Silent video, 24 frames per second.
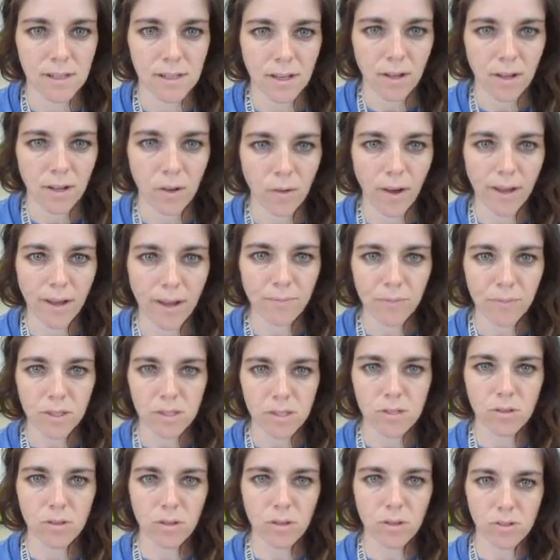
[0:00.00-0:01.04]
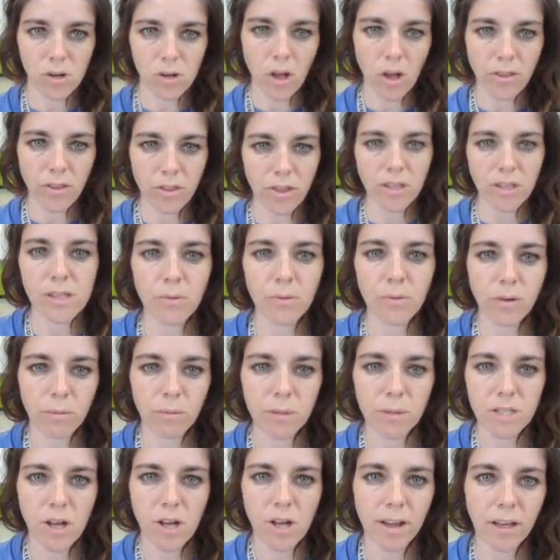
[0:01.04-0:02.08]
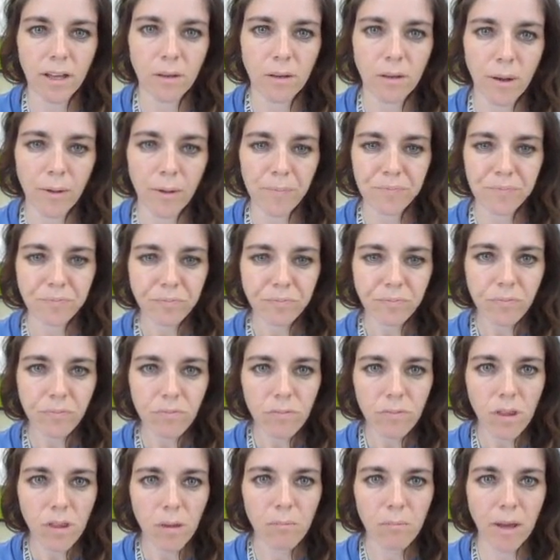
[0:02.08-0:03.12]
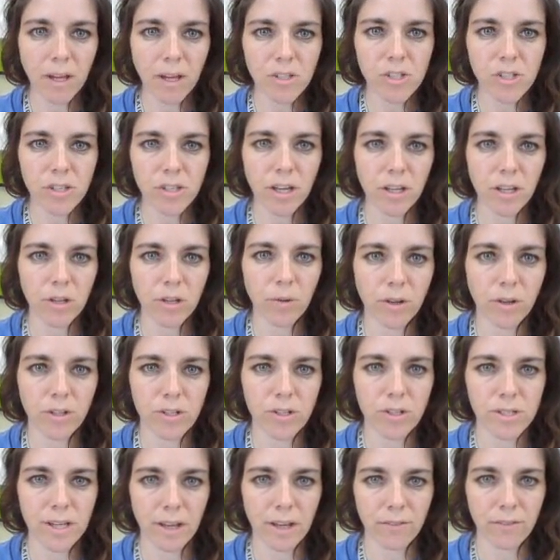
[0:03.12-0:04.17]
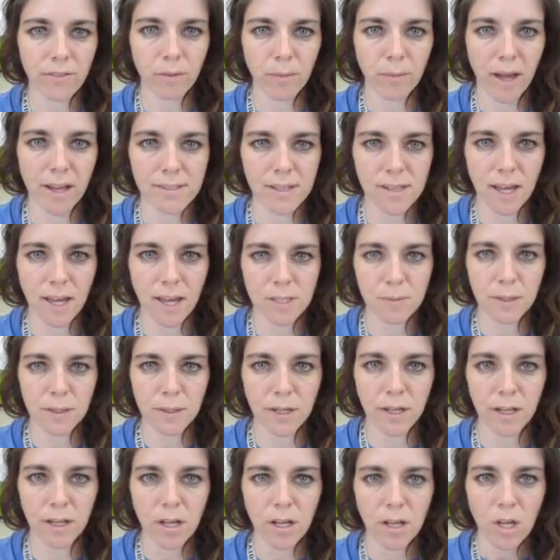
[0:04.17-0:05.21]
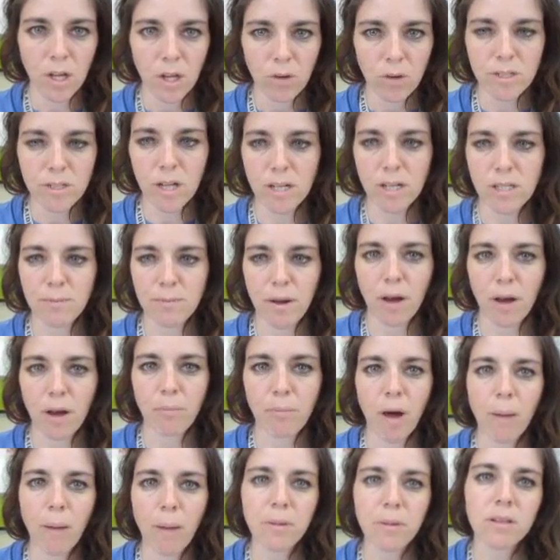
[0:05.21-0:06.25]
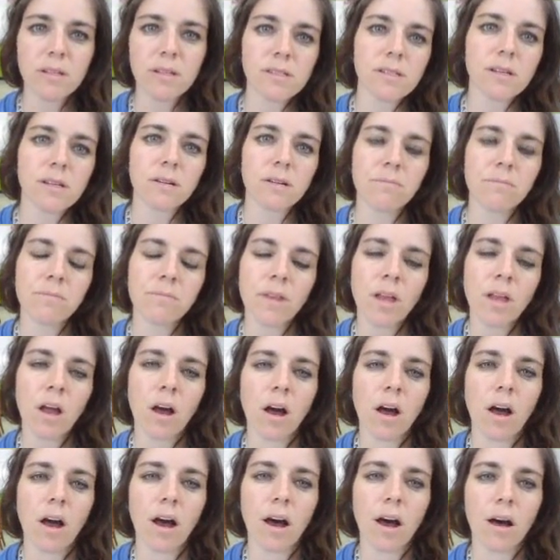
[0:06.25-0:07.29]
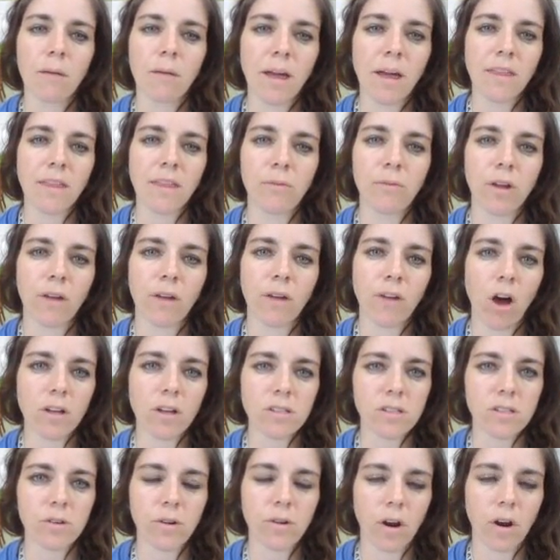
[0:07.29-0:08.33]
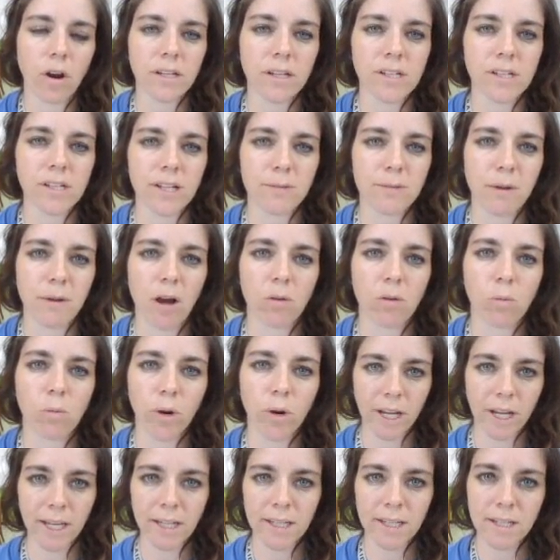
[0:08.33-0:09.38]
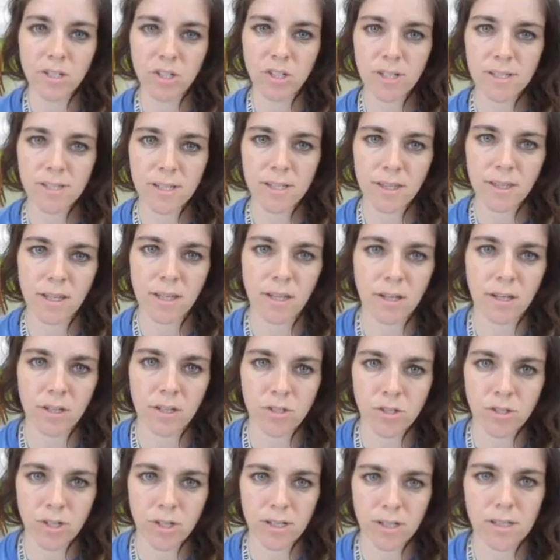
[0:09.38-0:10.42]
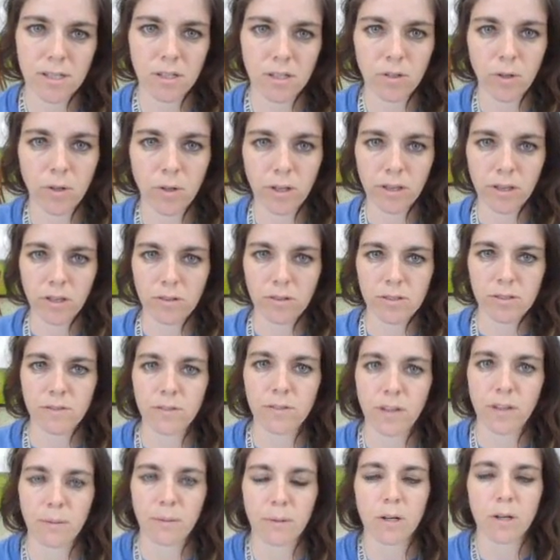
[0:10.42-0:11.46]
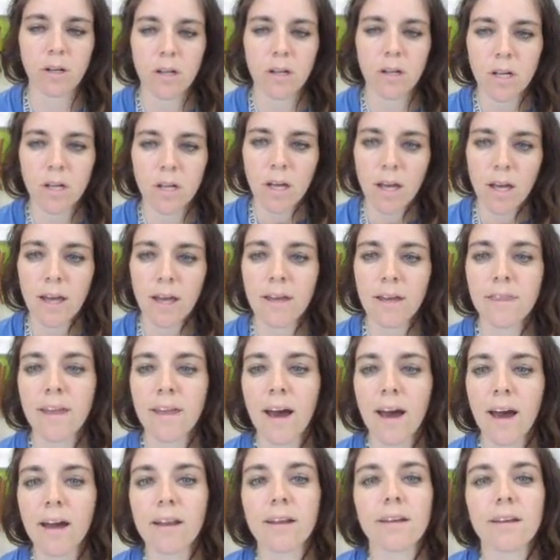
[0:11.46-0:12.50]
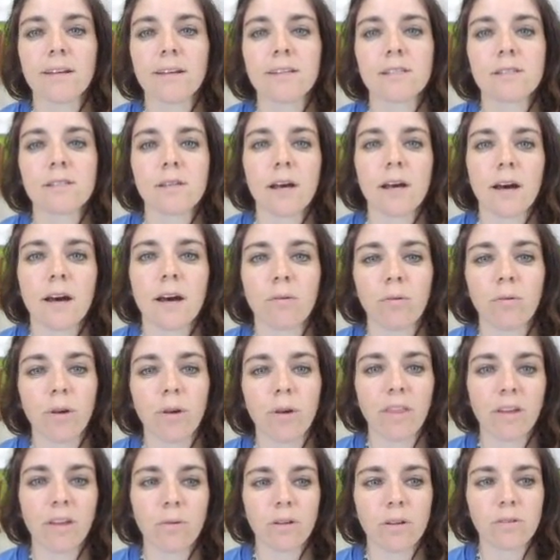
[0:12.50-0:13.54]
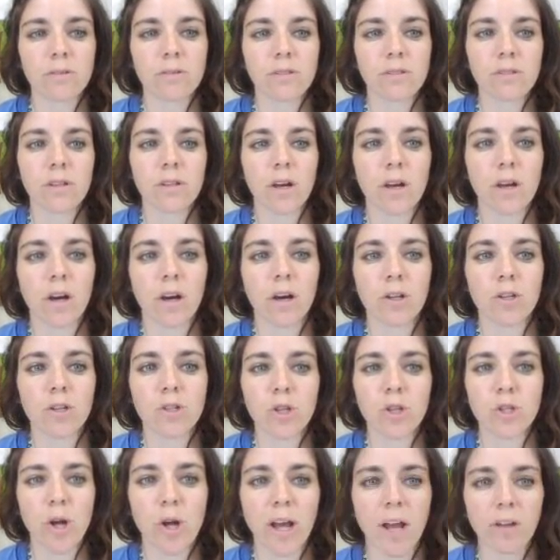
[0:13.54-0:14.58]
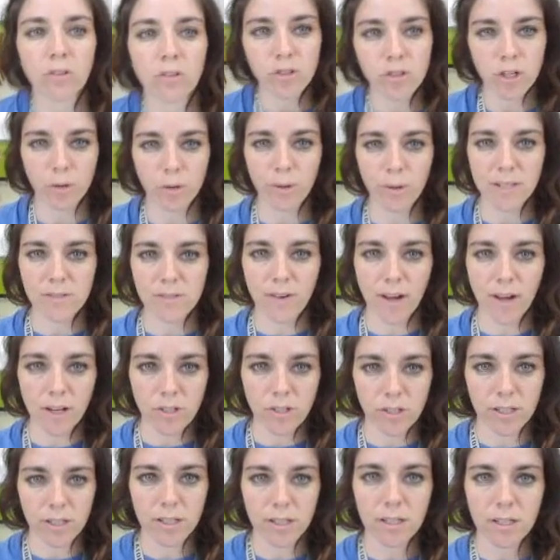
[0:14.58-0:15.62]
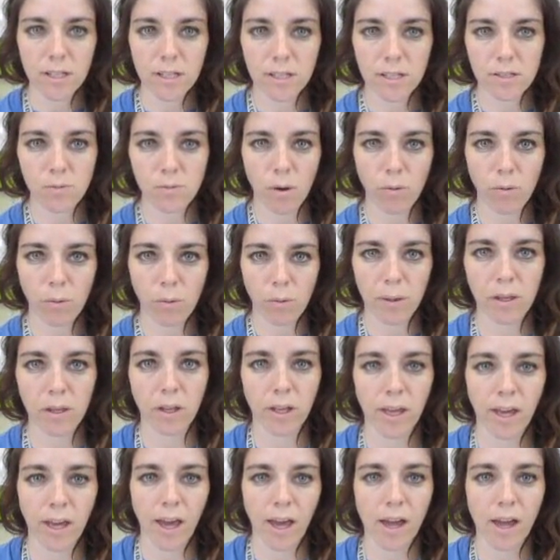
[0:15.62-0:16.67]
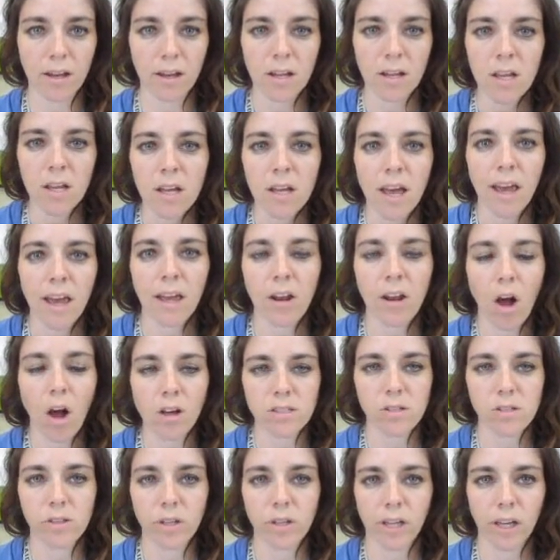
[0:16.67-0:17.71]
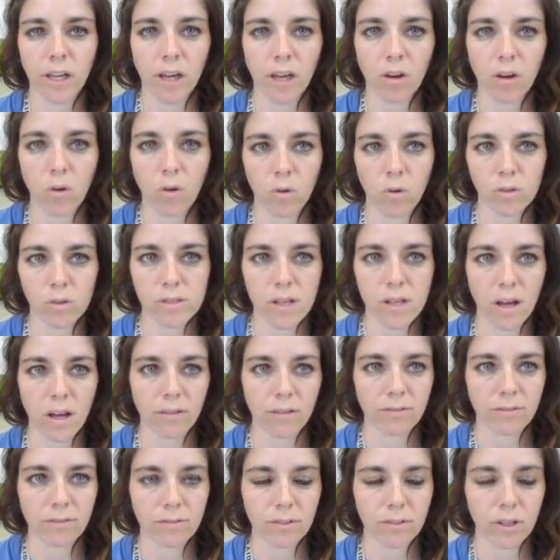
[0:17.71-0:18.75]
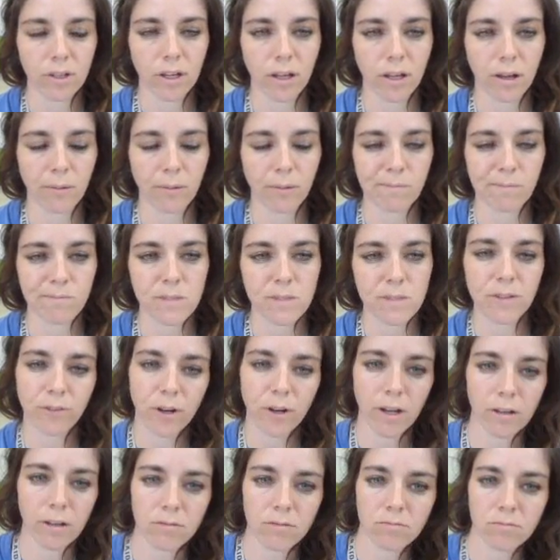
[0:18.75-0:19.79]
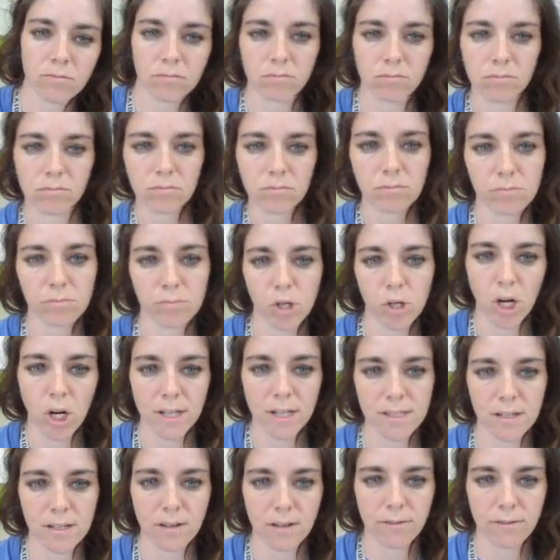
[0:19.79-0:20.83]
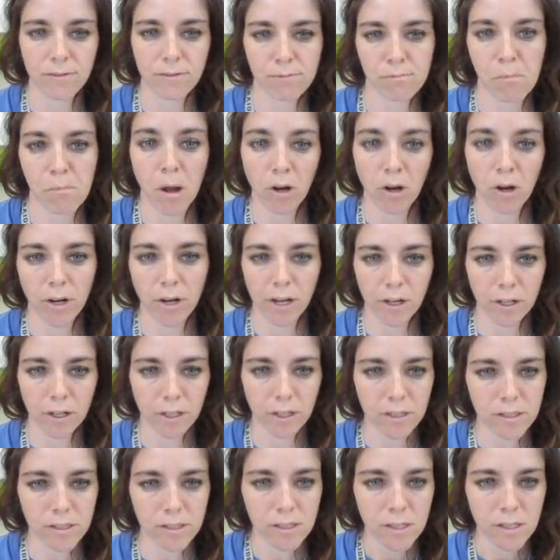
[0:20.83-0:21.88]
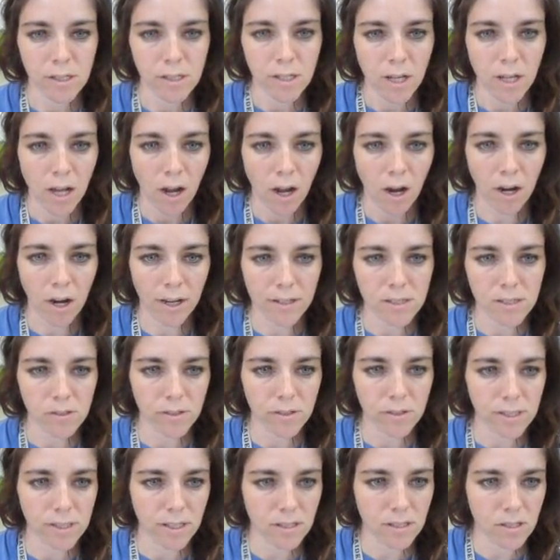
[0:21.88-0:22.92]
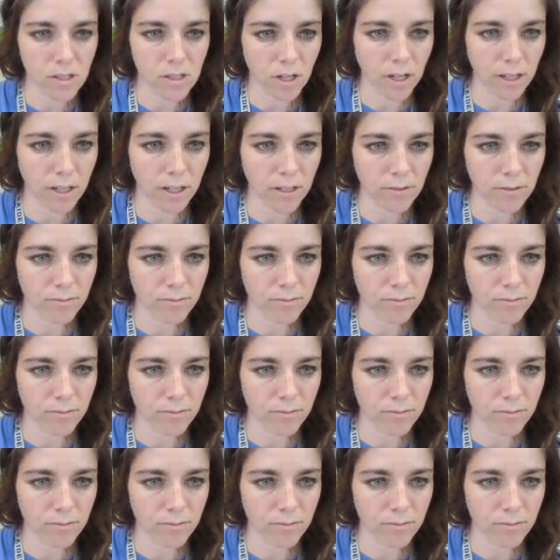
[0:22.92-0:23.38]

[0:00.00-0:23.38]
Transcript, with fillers: Okay, so those are all the things that we're going to be talking about. Make sure that you understand from last class period, we talked about populism, um, and then we also already talked about working conditions in the industries, including the use of labor. And that is, uh, I think we used uh, the Triangle Shirtwaist Factory is what we'll be looking at, and also looking at goals of um, different progressive muckrakers. All right, so let's get started.